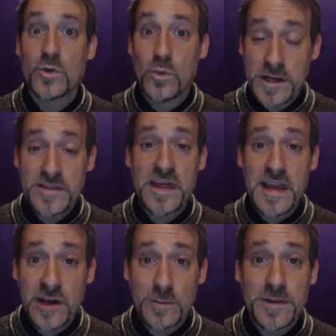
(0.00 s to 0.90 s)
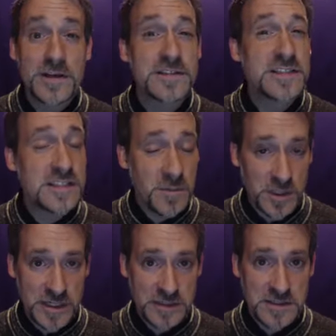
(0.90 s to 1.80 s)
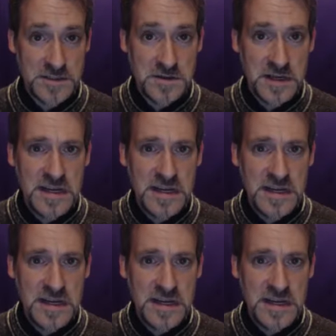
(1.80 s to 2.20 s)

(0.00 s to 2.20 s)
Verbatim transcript: when they help their siblings.